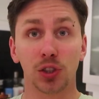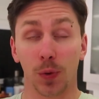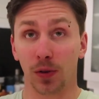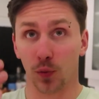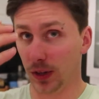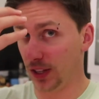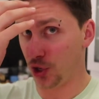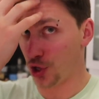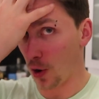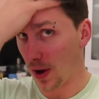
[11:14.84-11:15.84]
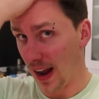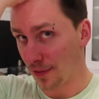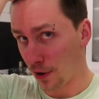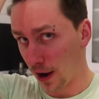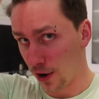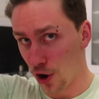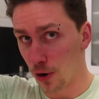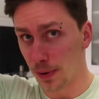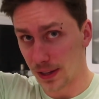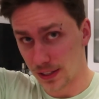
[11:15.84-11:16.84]
so we didn't really show it after I got
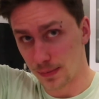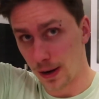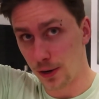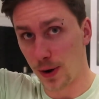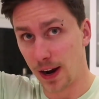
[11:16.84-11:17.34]
home, but this is my new